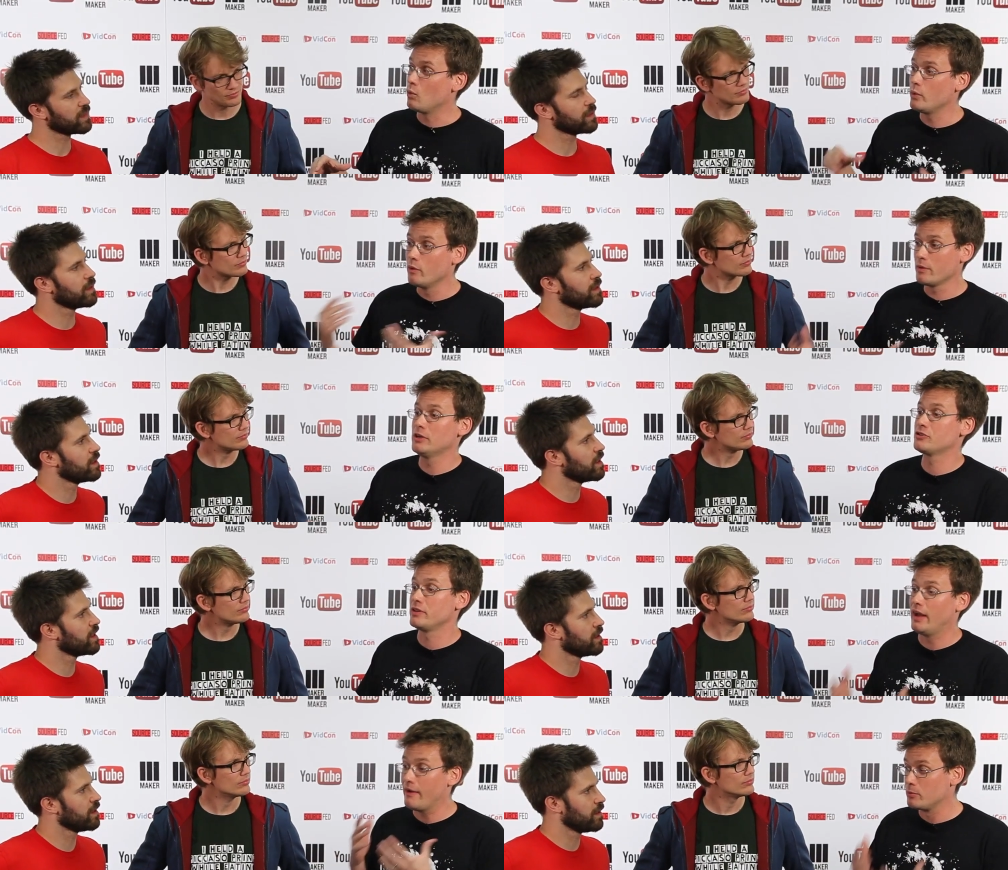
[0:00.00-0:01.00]
Speaker 1: We want to make sure
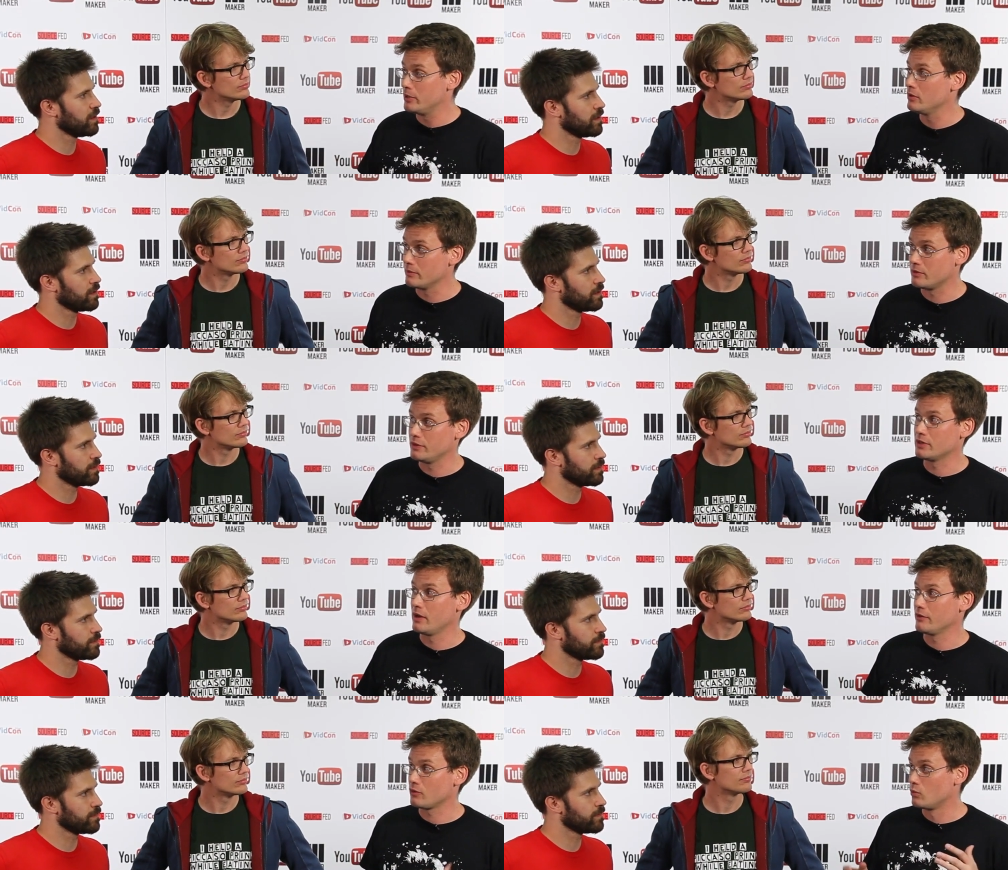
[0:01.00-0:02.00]
that everybody who comes to
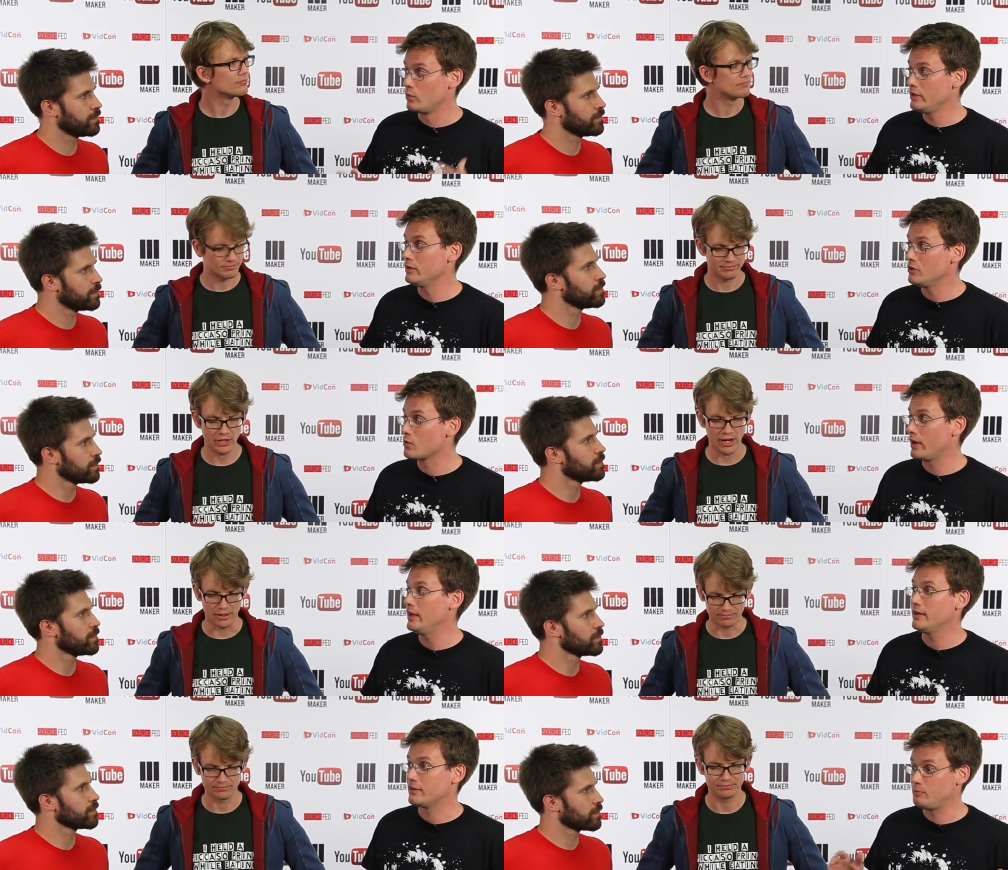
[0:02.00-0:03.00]
VidCon has a really
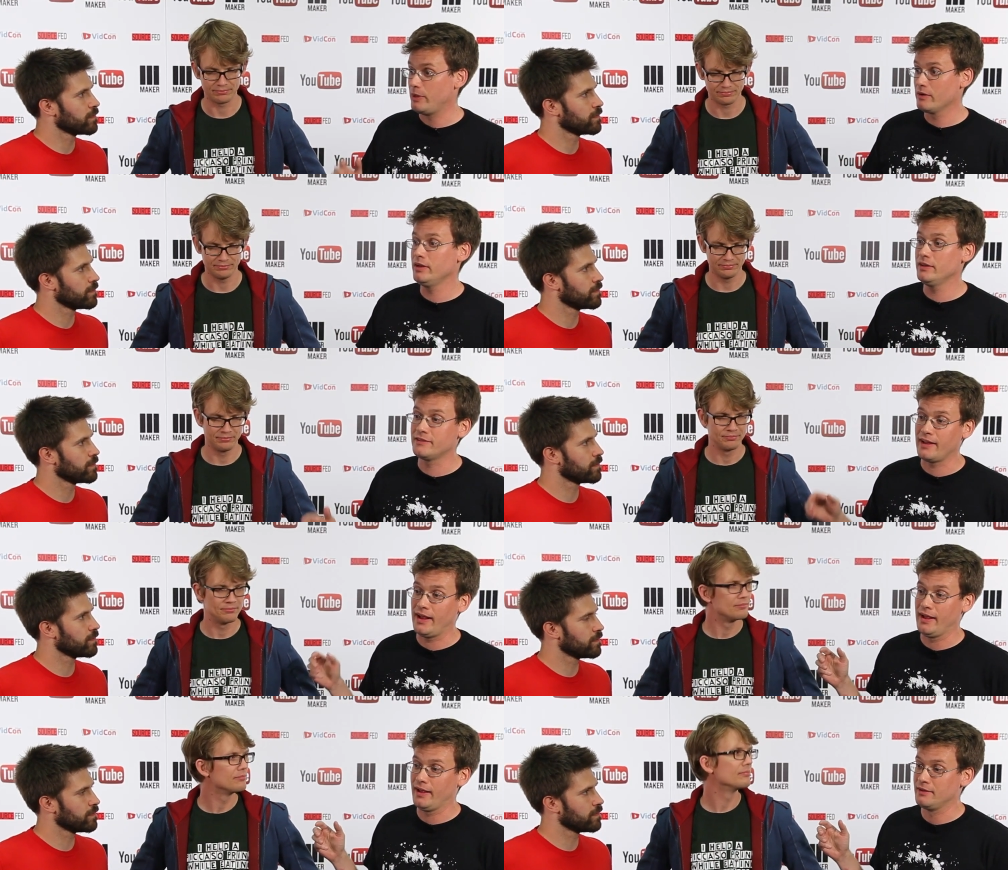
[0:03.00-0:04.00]
great yeah. experience
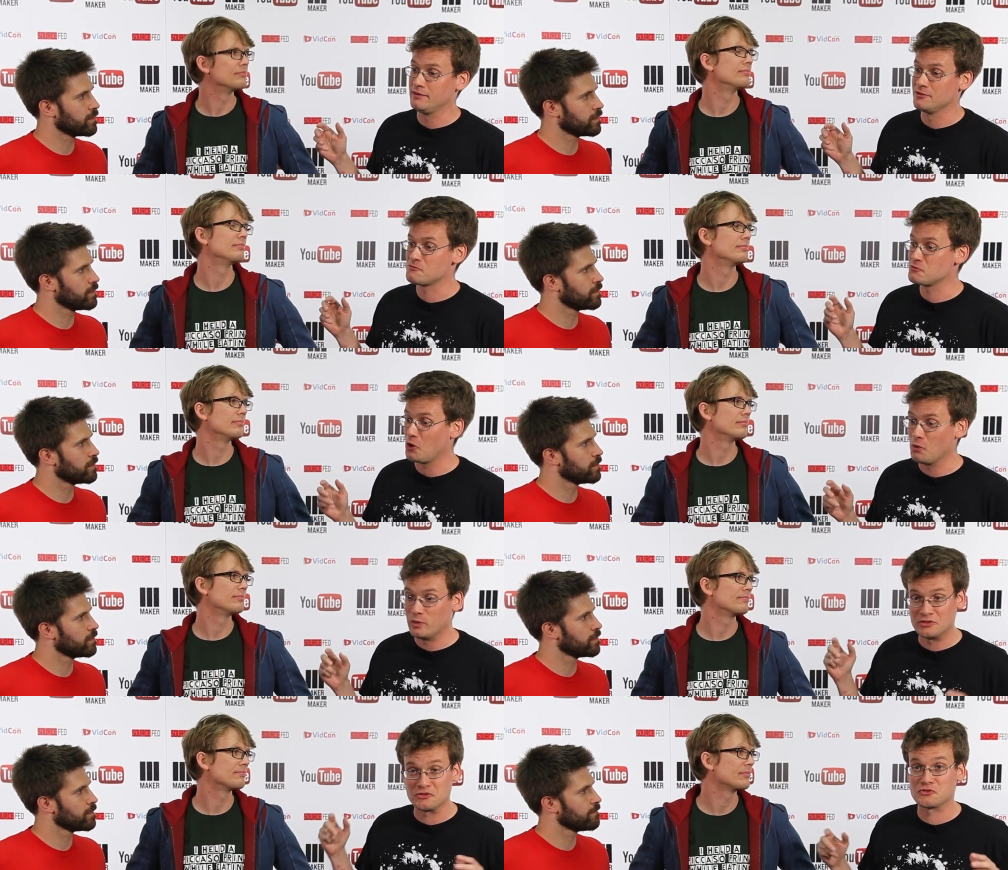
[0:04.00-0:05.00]
and so
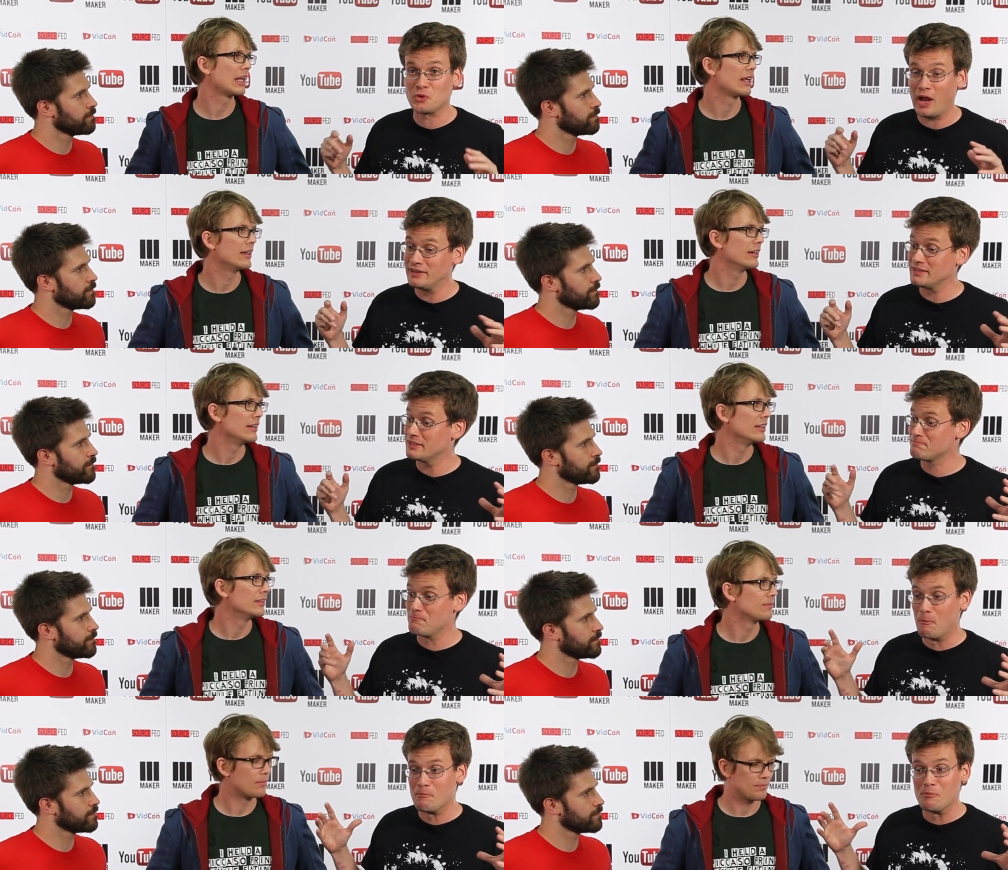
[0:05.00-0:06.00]
we just tried to
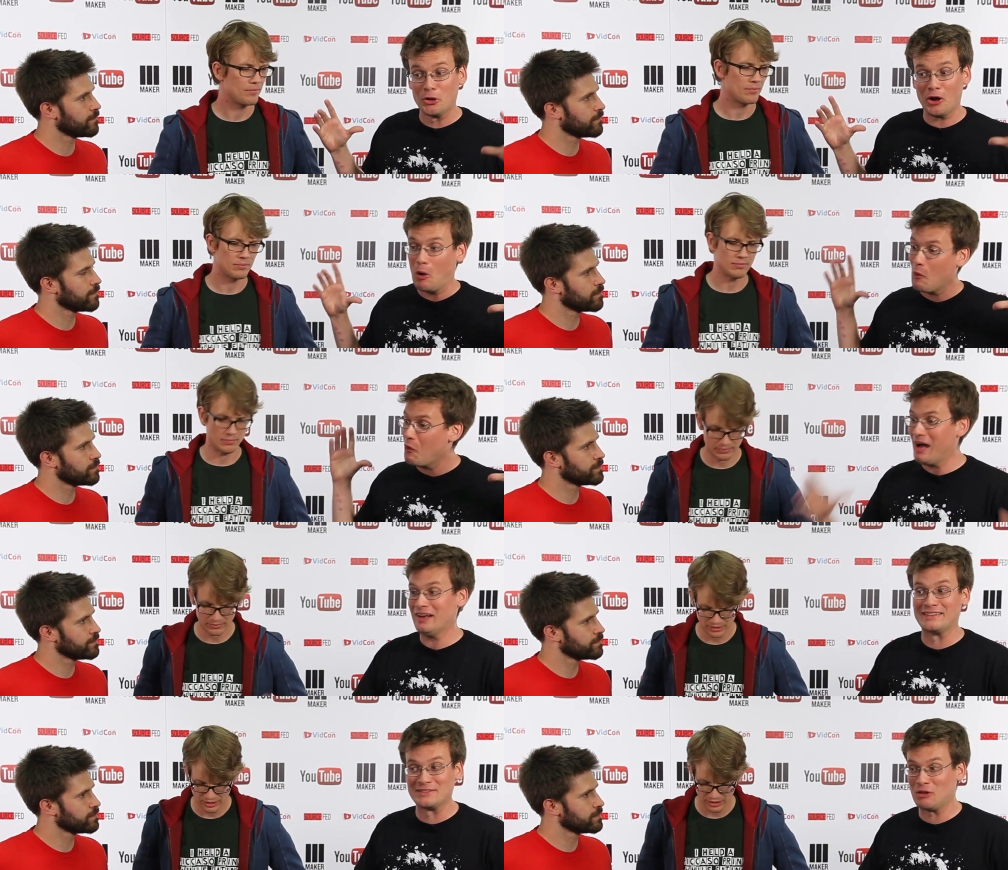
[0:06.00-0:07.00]
put a lot
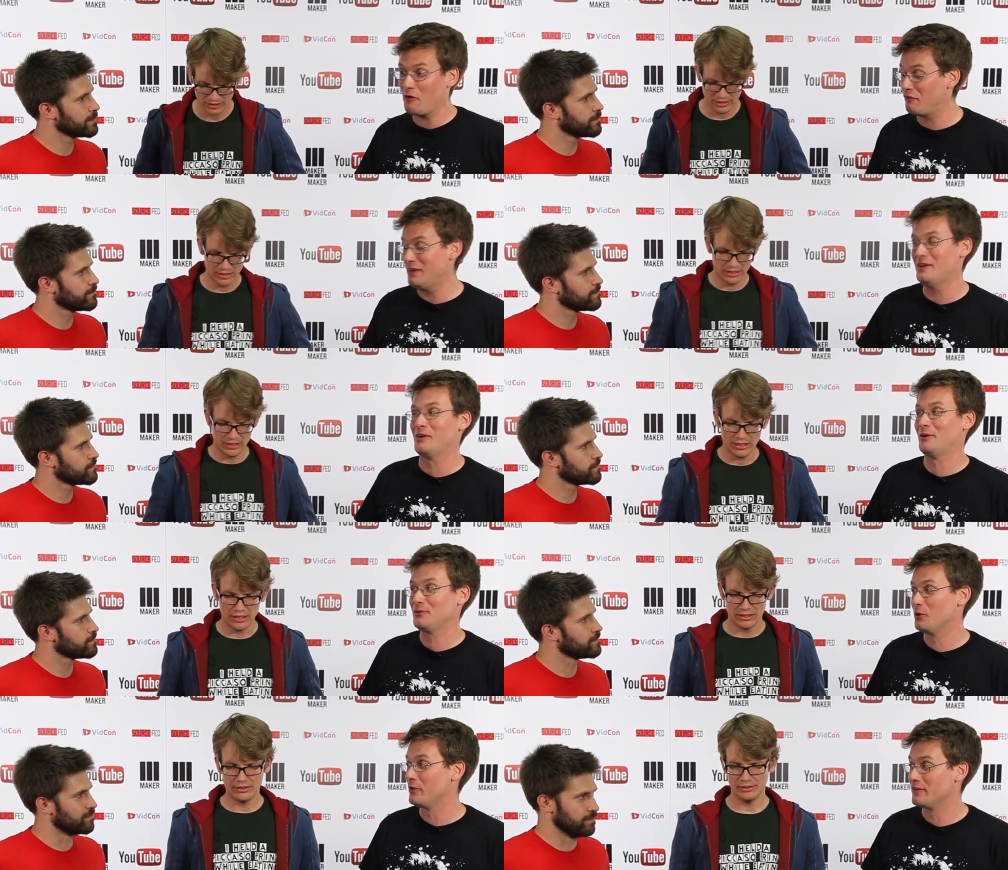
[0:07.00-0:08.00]
of stuff here
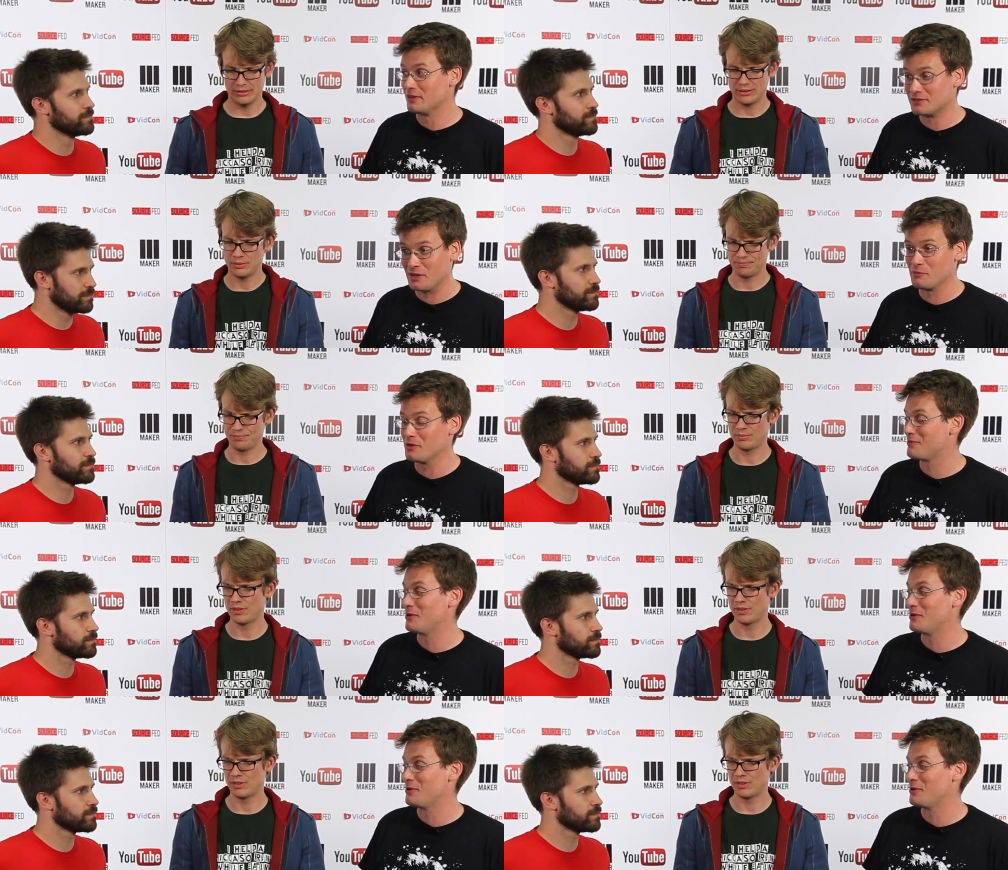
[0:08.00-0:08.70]
so that mm-hmm. there's something for